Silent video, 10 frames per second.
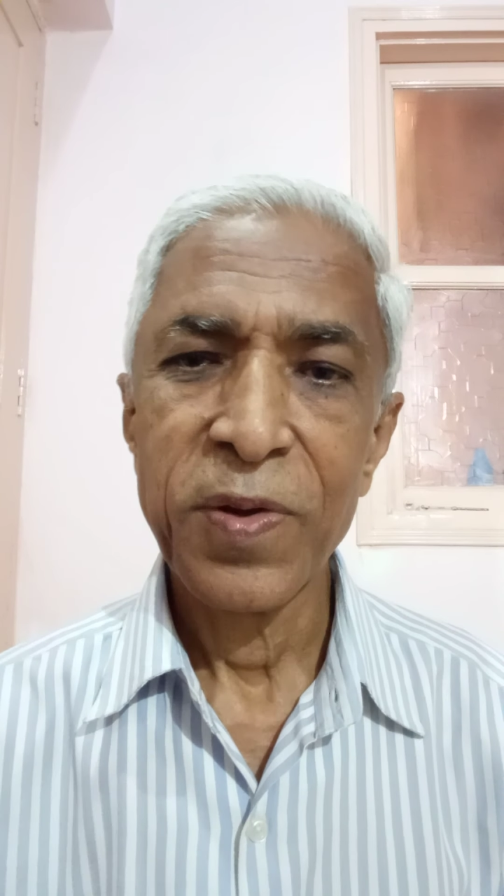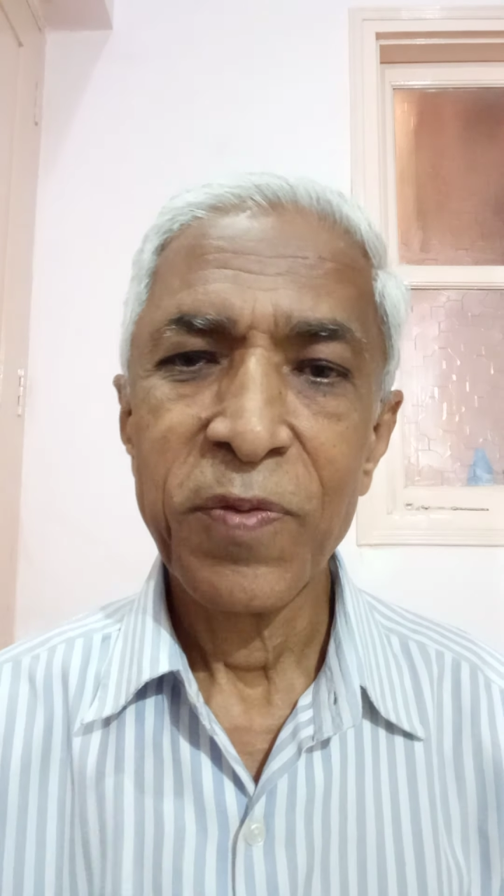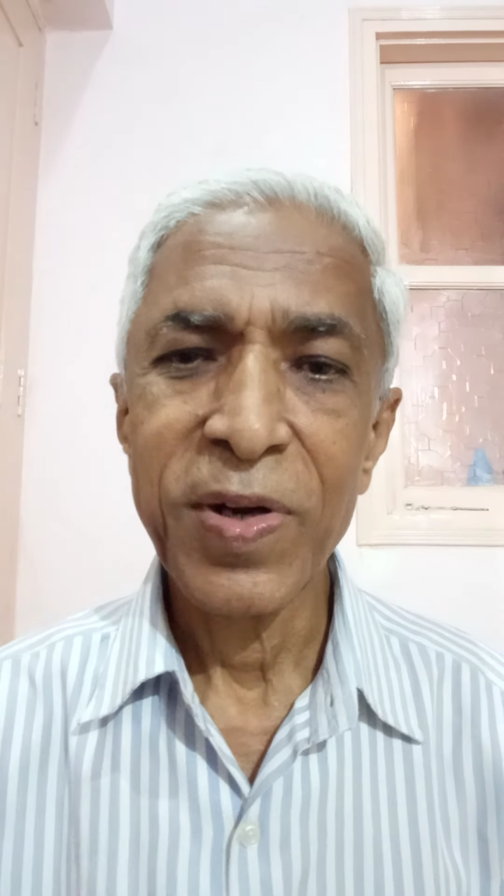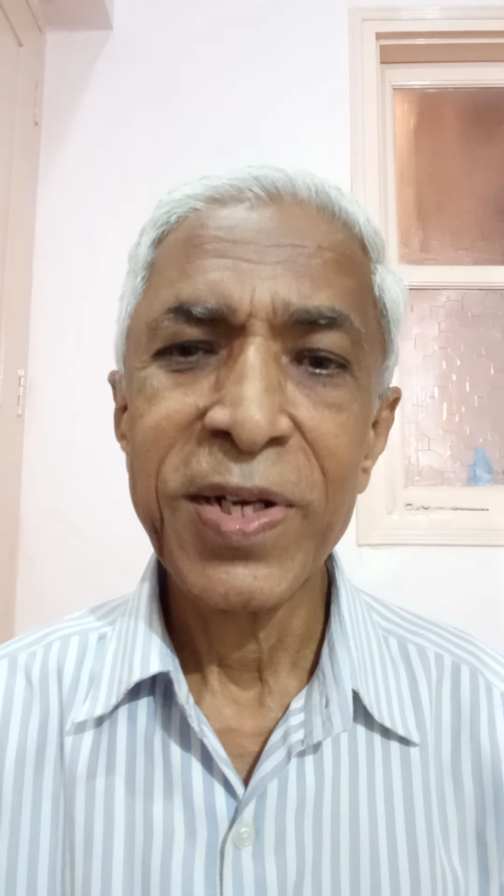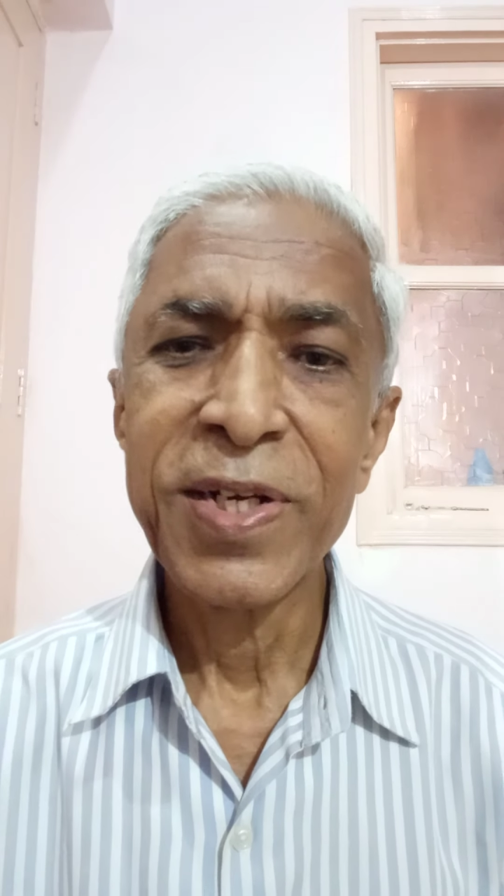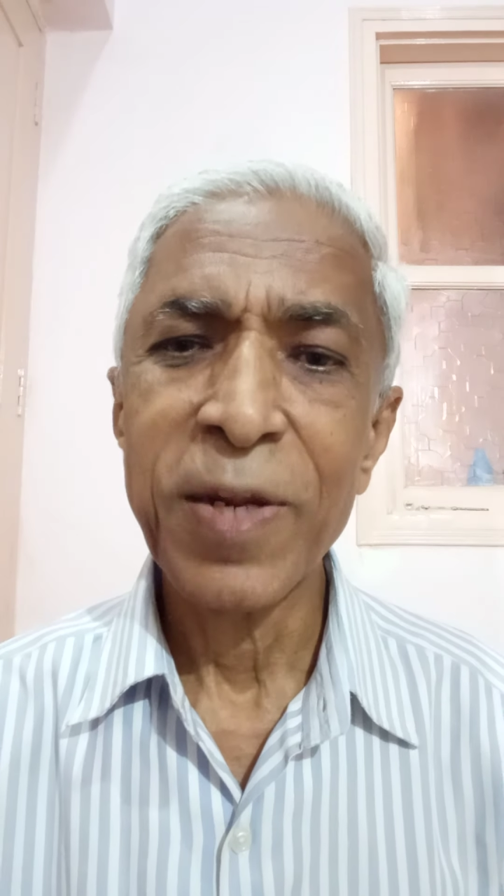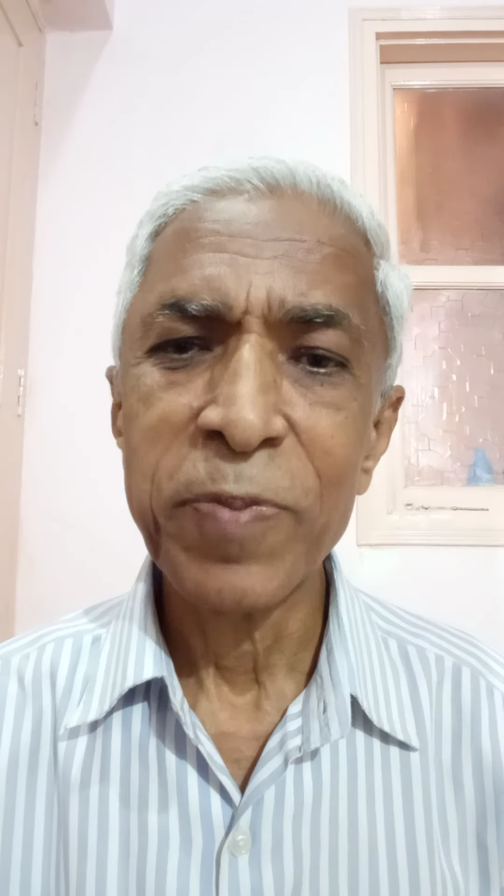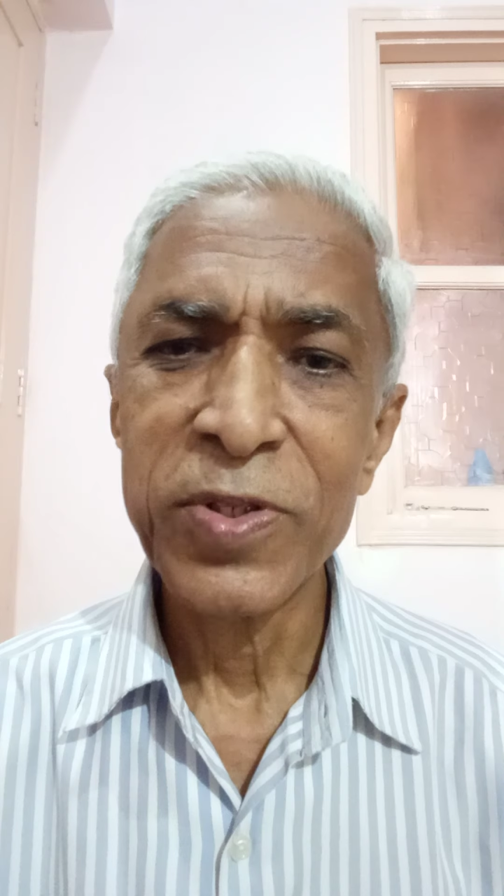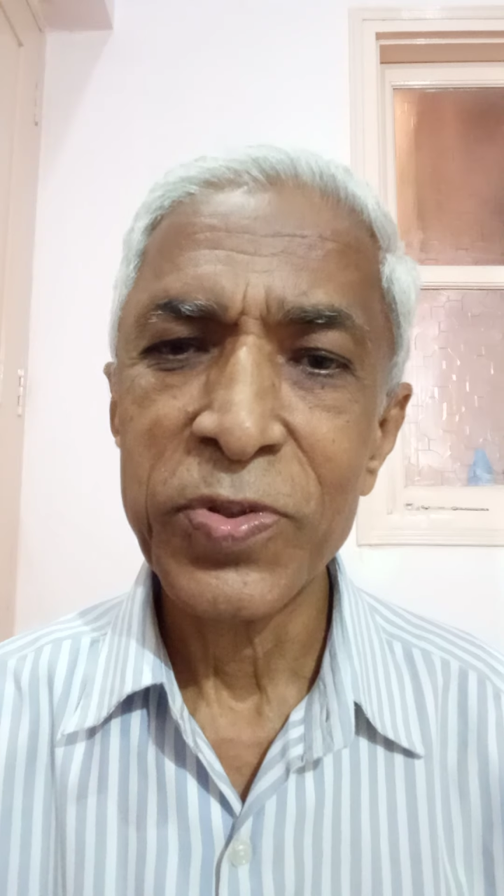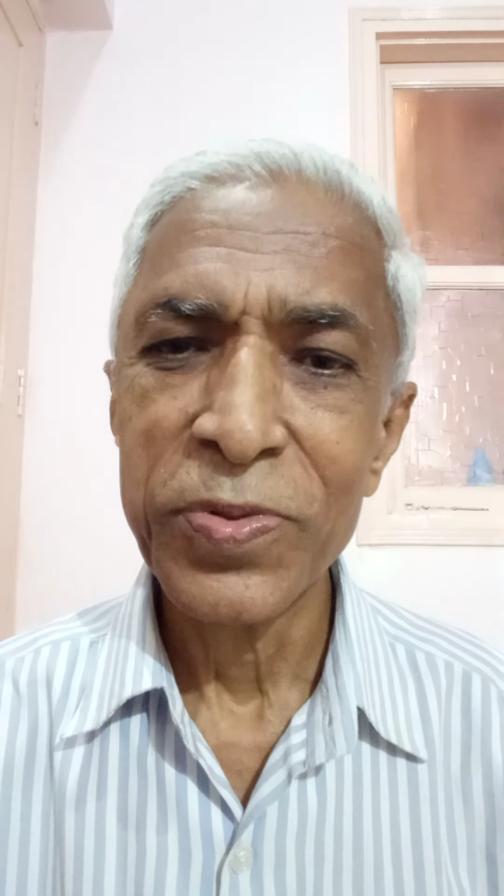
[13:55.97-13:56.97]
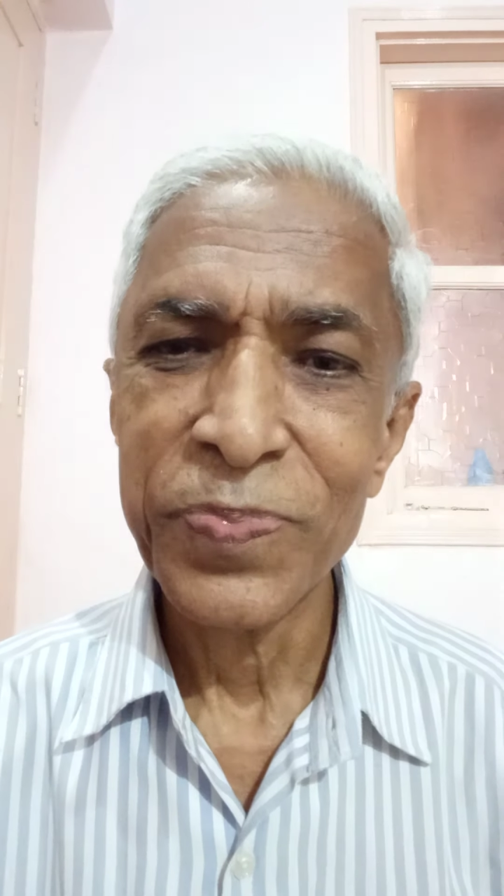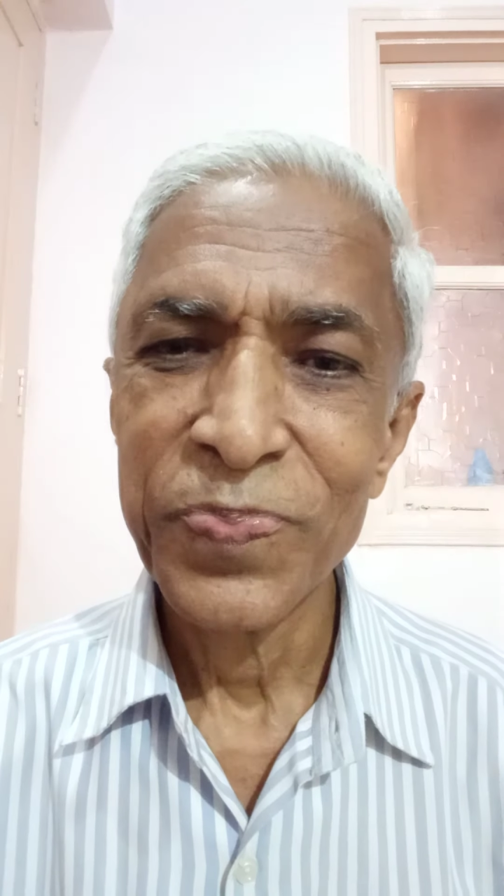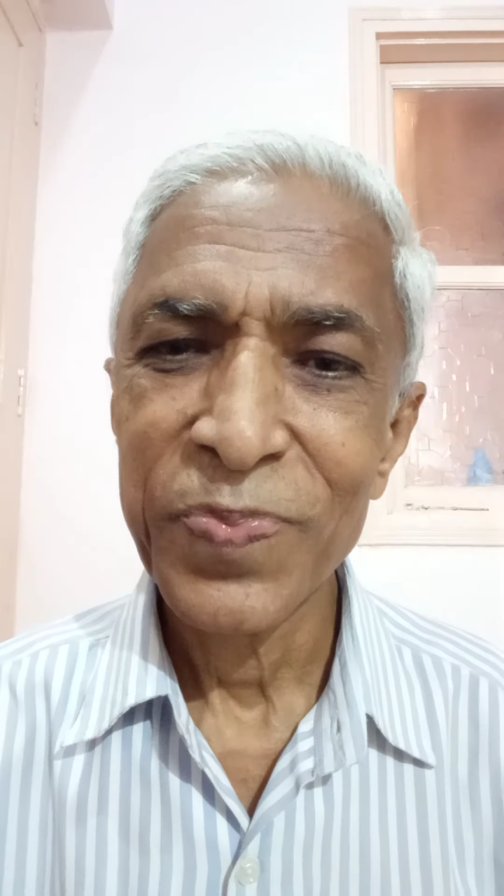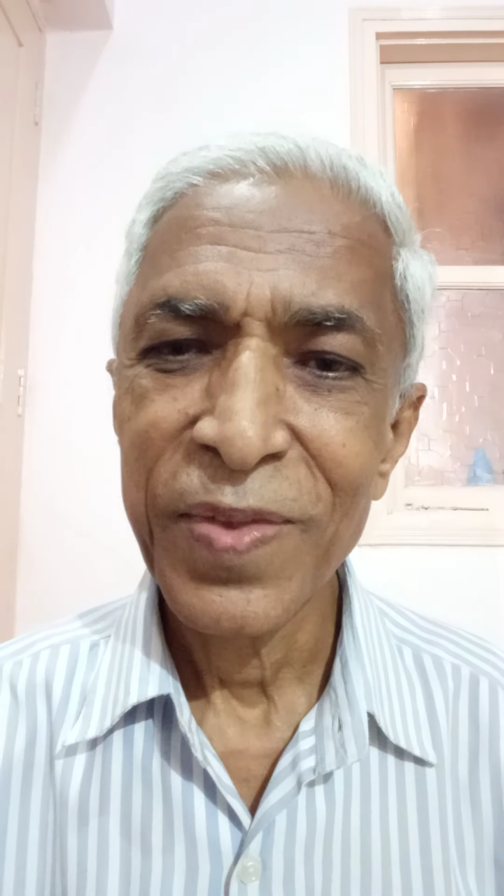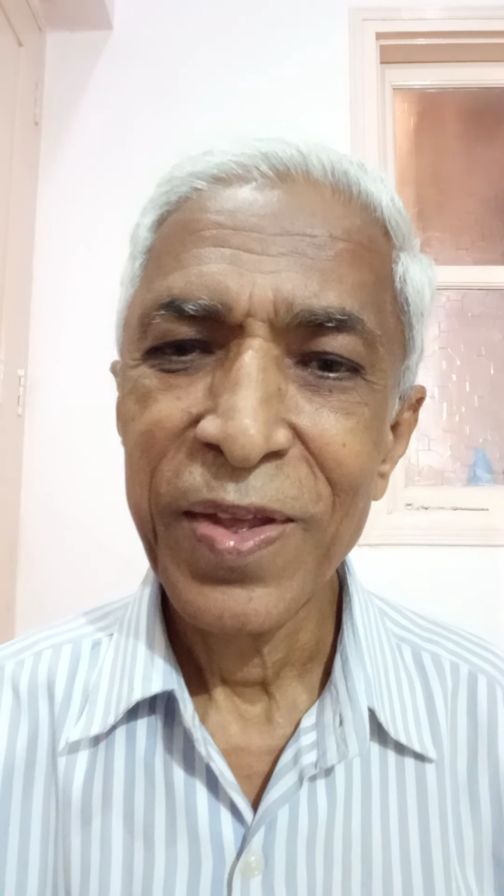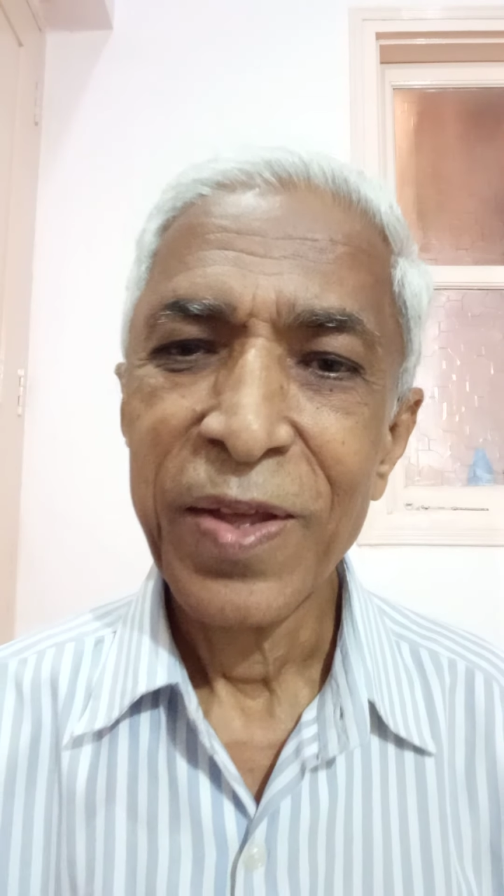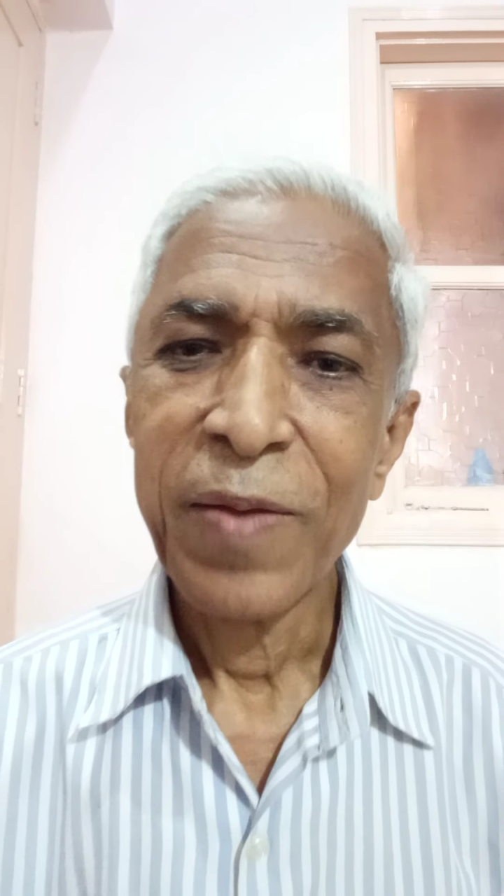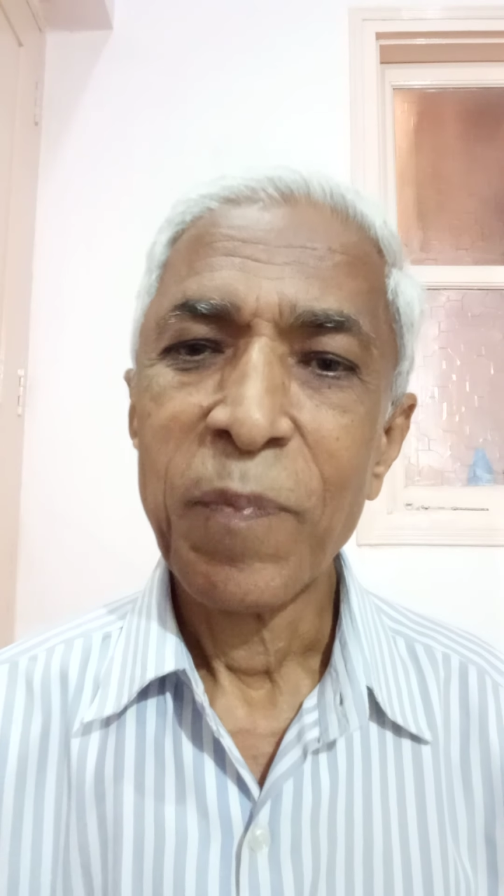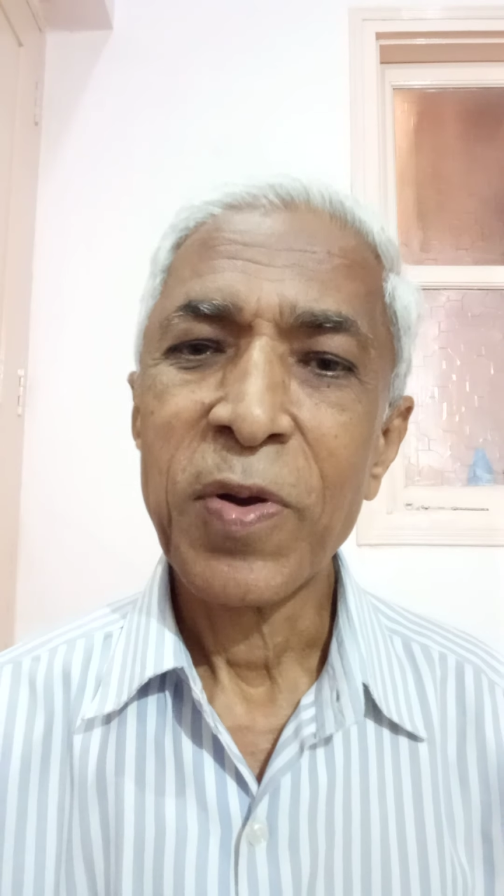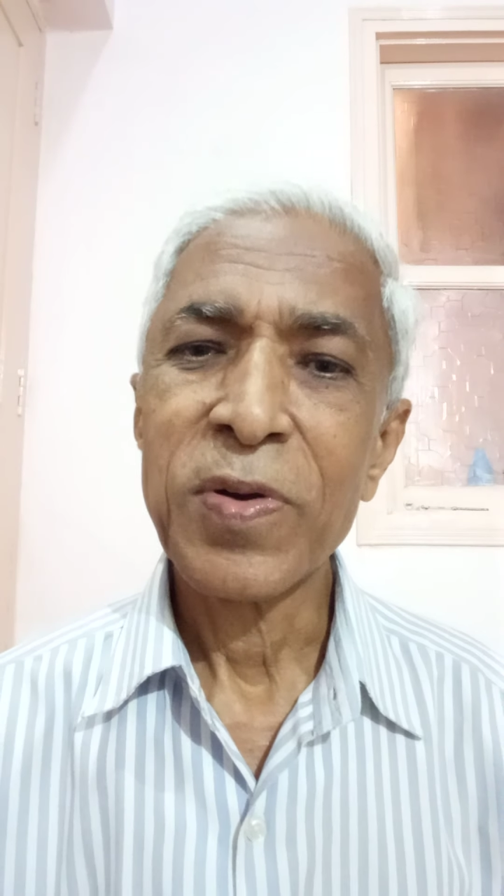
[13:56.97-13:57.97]
Why did it happen so?
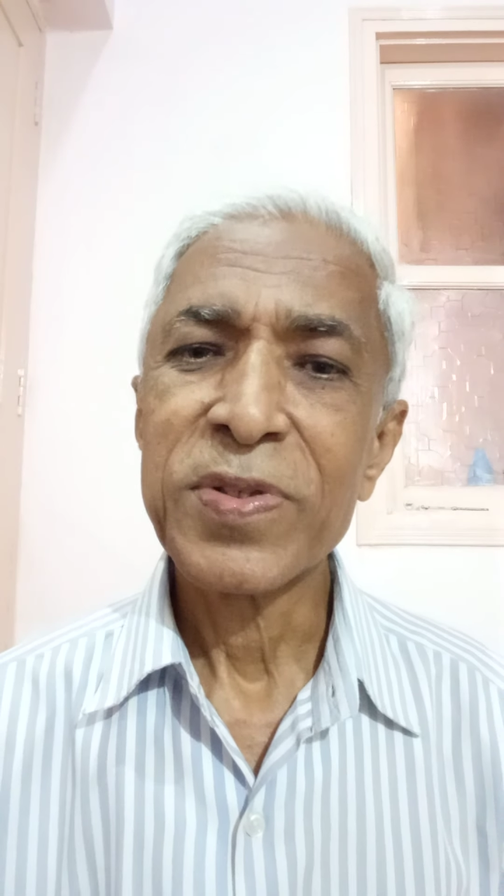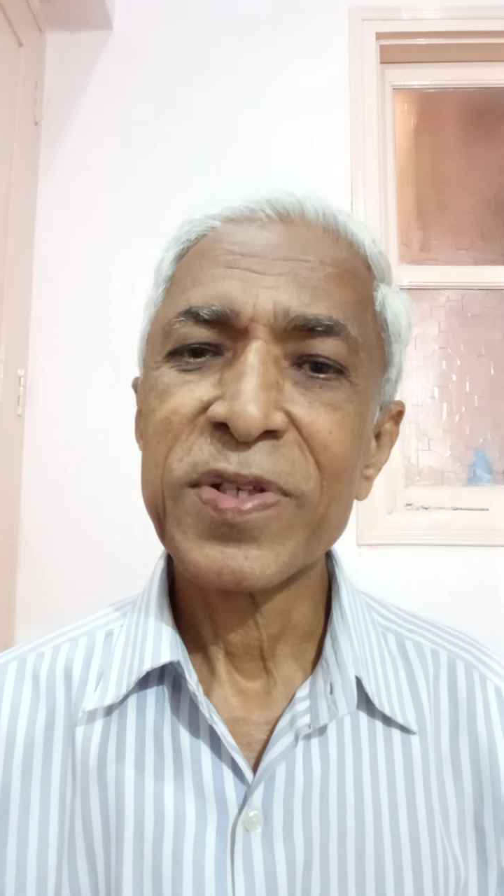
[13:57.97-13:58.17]
Because